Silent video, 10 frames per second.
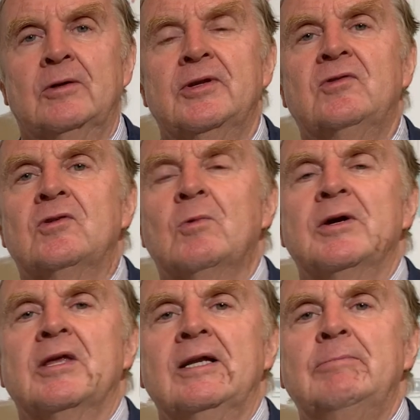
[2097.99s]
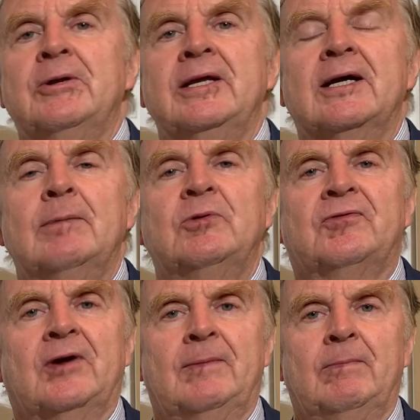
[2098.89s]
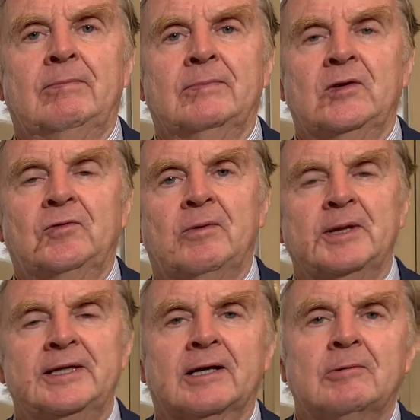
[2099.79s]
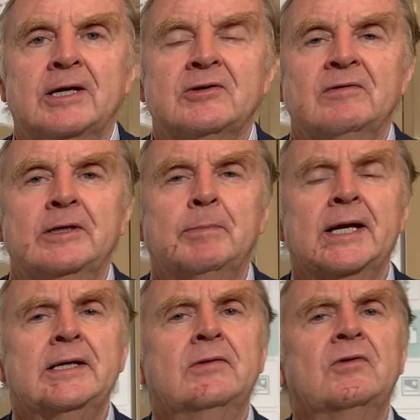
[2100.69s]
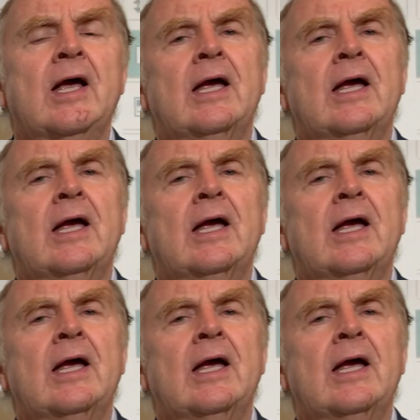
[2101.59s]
this is where the liberty comes from. It's from the Declaration of Independence.